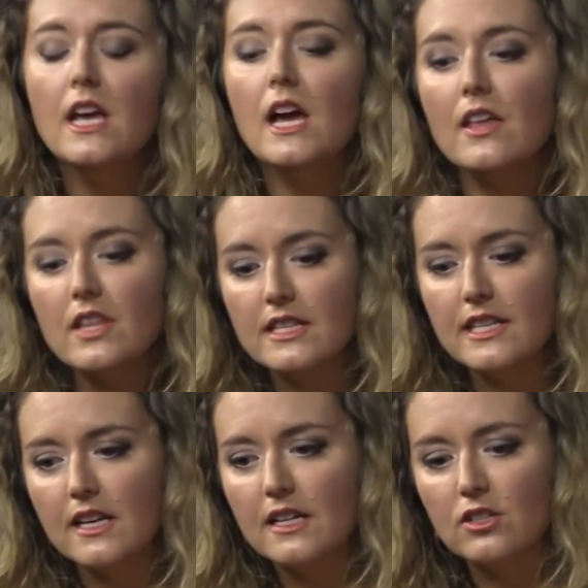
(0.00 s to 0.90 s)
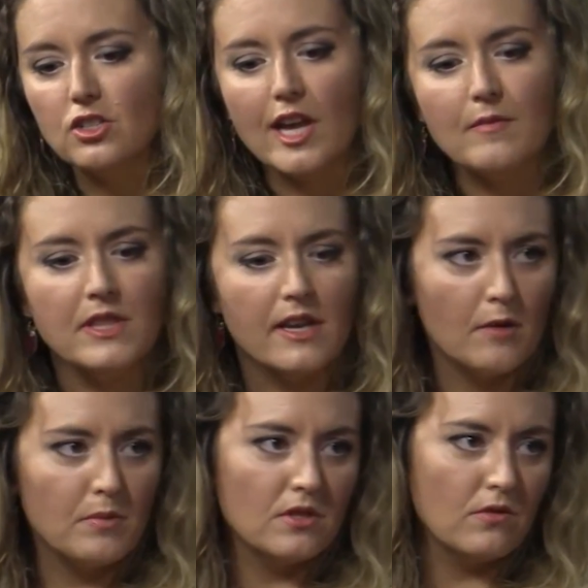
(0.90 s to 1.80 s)
And then secondly, the shaming that
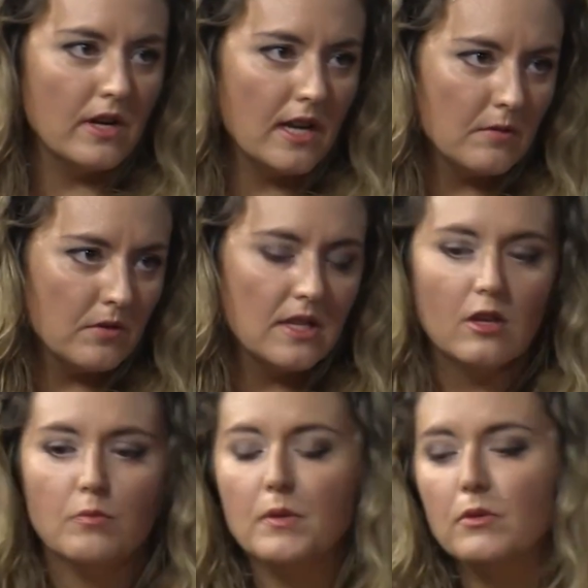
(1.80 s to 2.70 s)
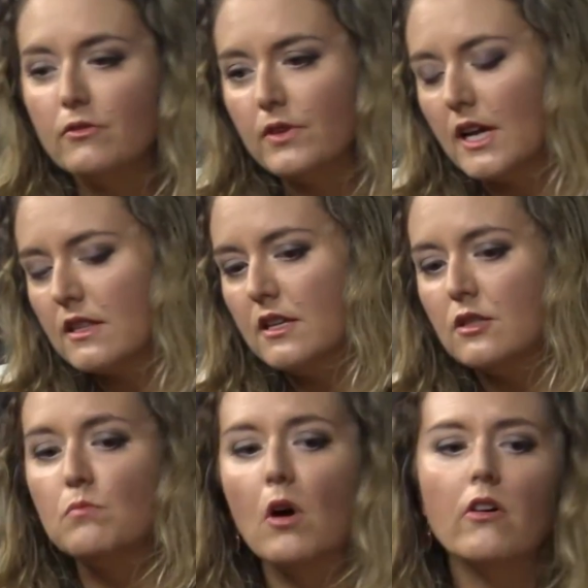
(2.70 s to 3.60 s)
happens around labels. That there are people who feel like they need
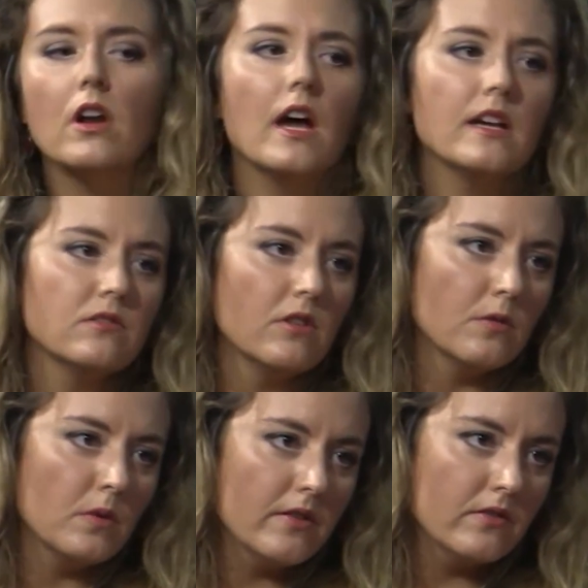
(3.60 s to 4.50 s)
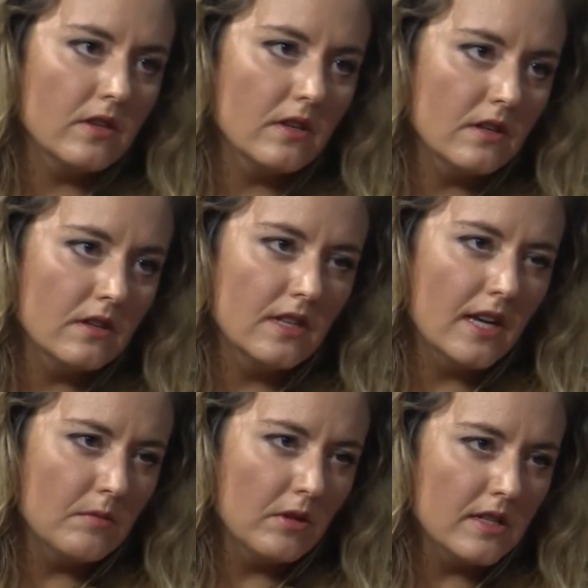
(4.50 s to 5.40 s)
to moralize around whatever the
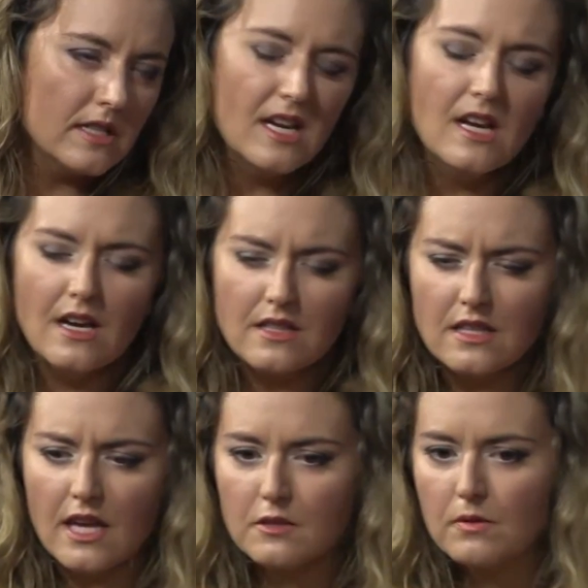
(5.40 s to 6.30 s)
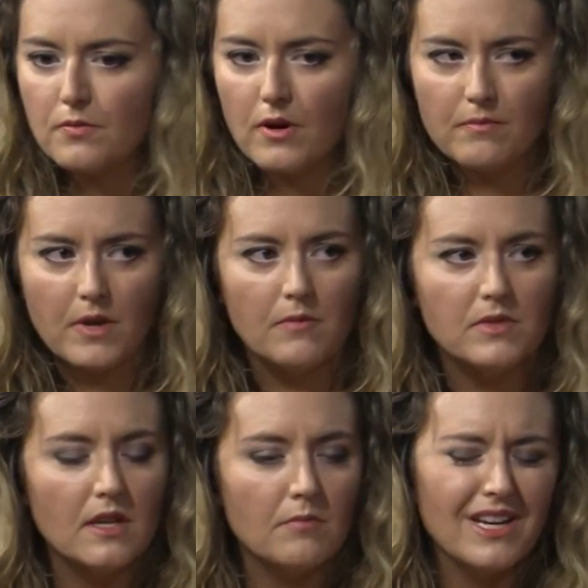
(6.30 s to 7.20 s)
label is. I think that's where the problem comes
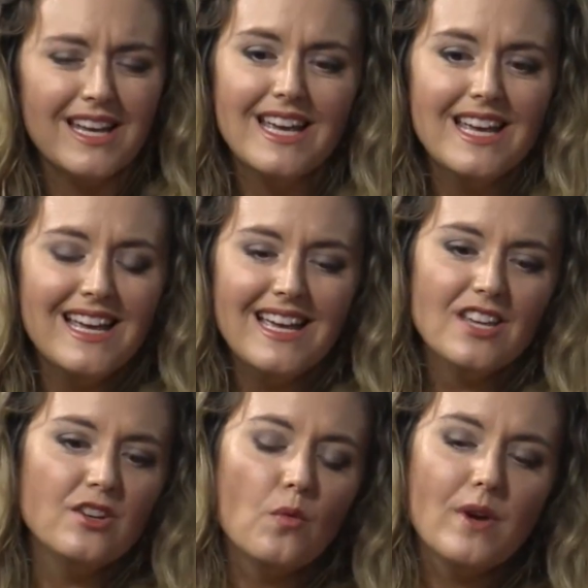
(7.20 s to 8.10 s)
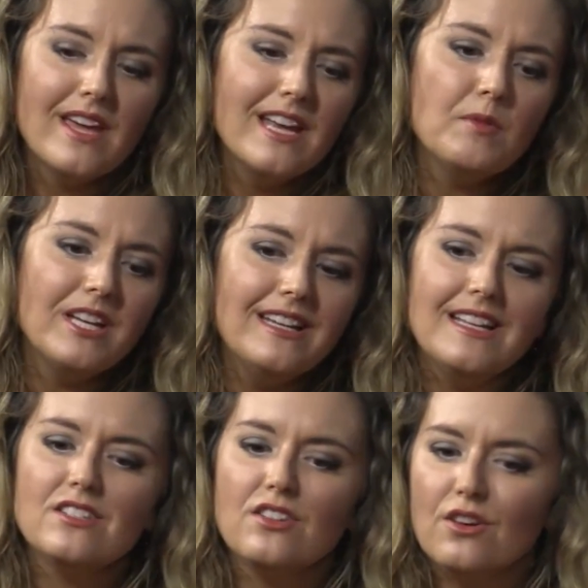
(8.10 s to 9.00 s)
in. But whether anybody
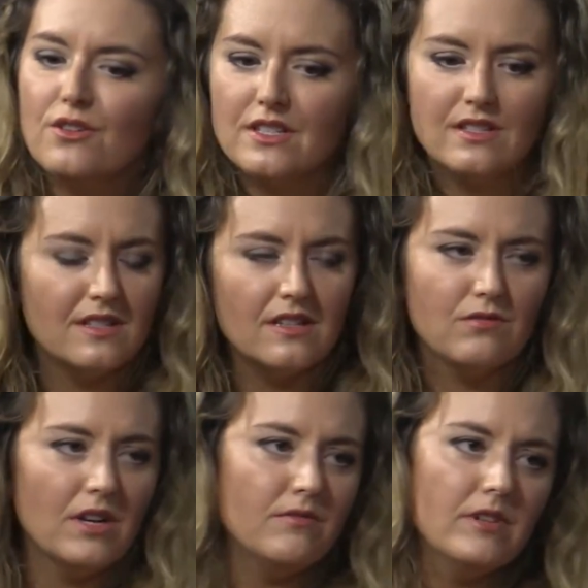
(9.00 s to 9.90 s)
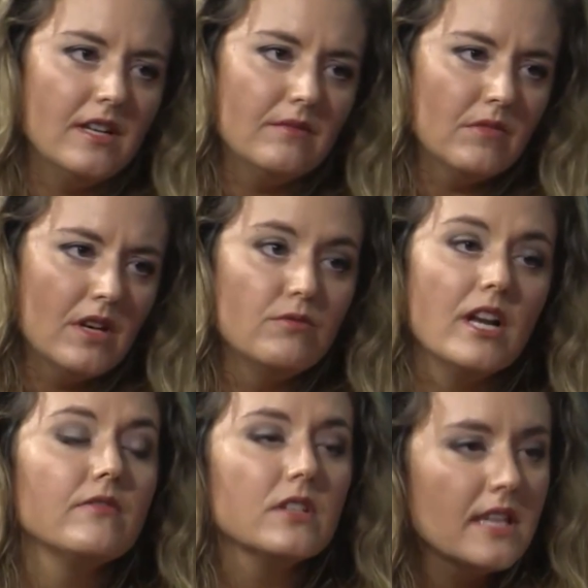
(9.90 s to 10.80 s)
needs to know is really, really
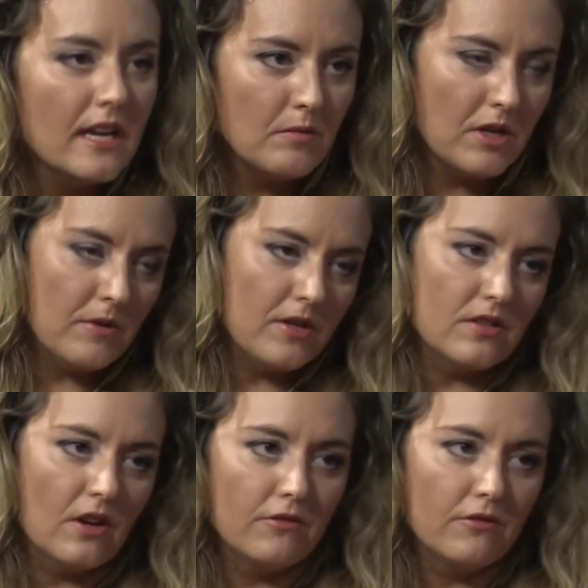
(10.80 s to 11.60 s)
irrelevant to anybody but yourself.